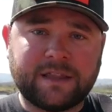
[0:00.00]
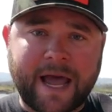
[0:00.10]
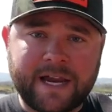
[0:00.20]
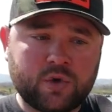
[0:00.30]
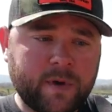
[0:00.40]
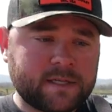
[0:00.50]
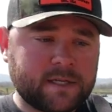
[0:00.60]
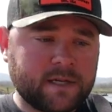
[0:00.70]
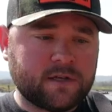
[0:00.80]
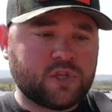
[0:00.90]
line
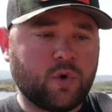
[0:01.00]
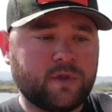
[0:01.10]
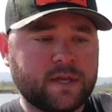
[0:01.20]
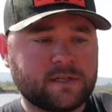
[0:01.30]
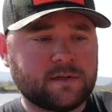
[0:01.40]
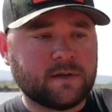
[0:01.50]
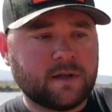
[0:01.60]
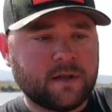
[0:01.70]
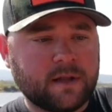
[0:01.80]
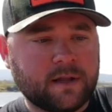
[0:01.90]
twist. So this
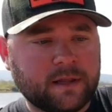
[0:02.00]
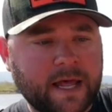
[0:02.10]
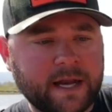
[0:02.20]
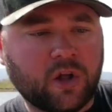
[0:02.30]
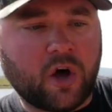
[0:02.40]
line